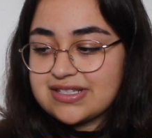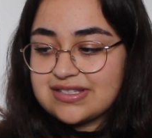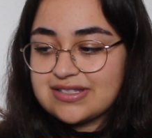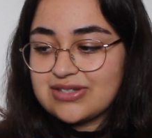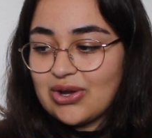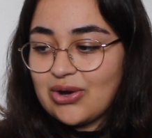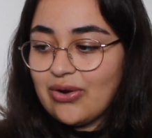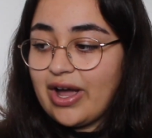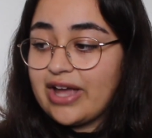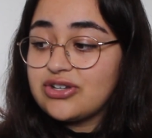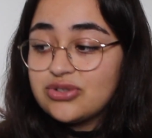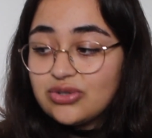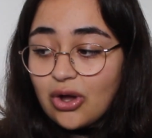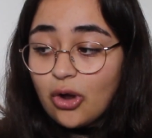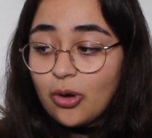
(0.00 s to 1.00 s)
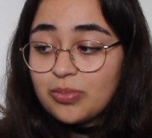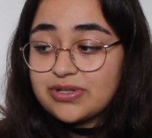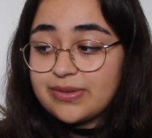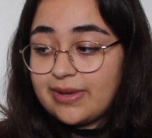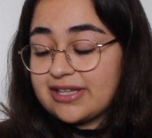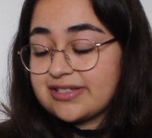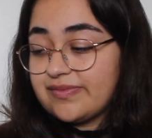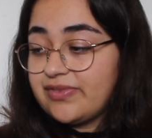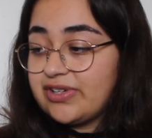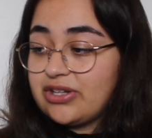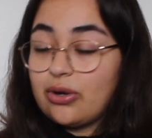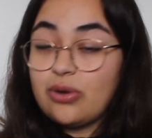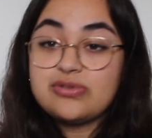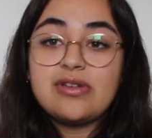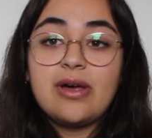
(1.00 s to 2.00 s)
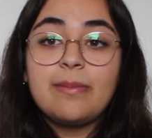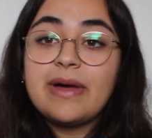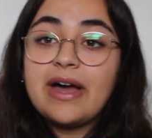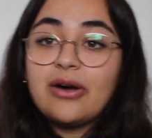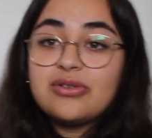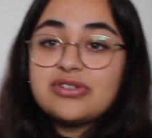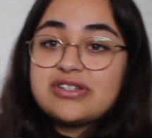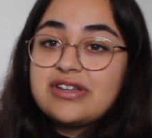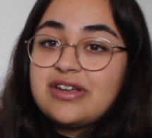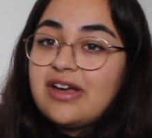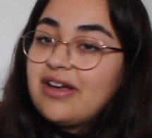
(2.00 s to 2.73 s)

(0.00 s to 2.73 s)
So I do hope to make some videos about